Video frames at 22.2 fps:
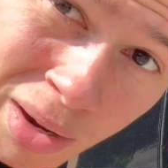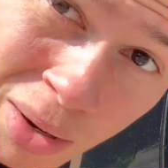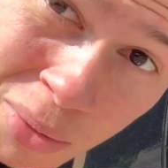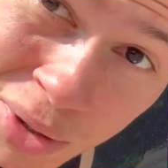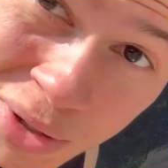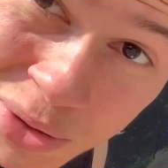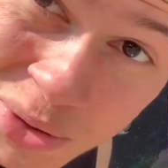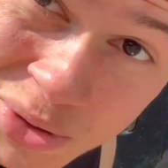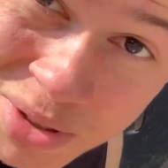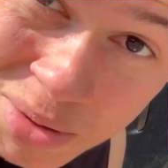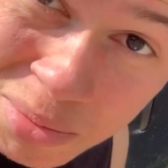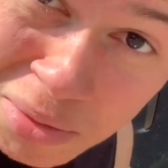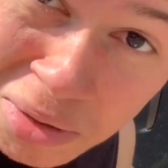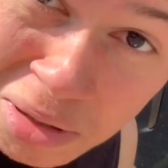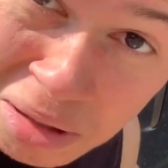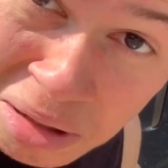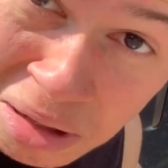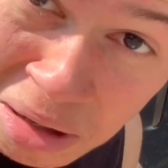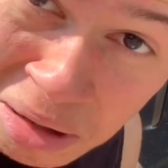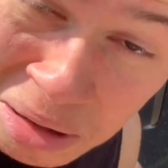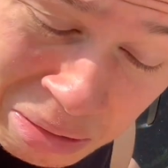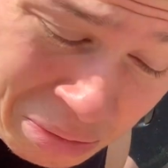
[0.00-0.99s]
want to use some
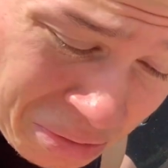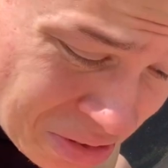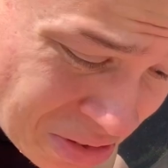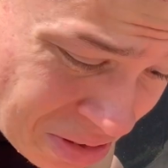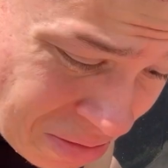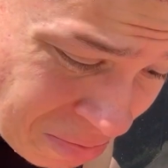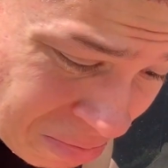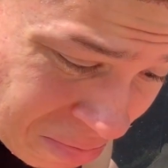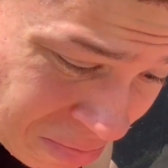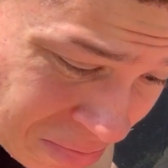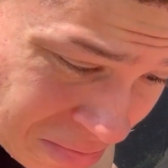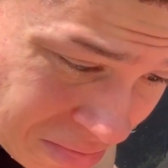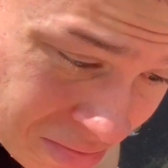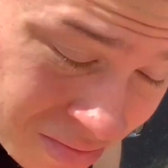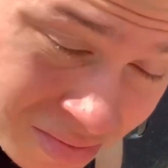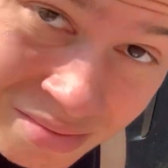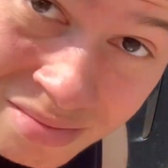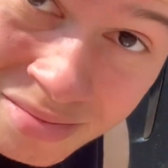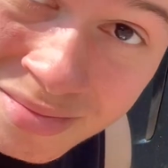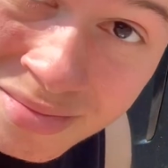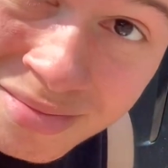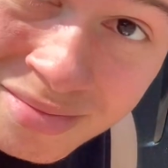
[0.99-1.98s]
gloves.
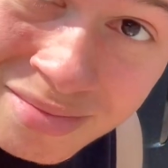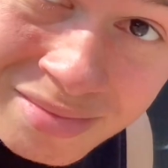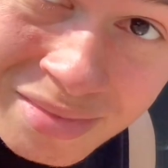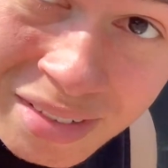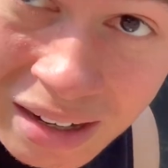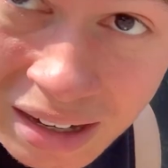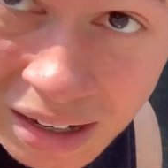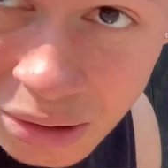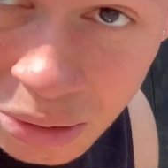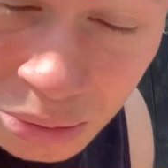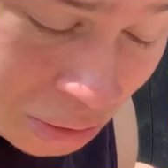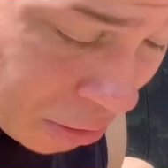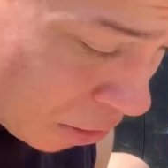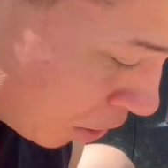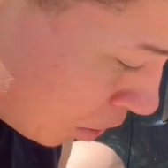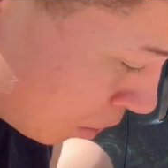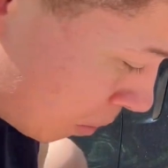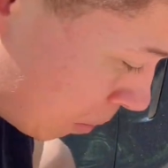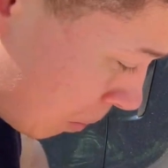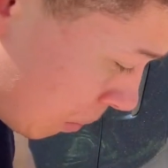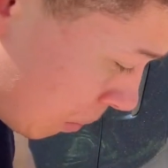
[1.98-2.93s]
I don't know.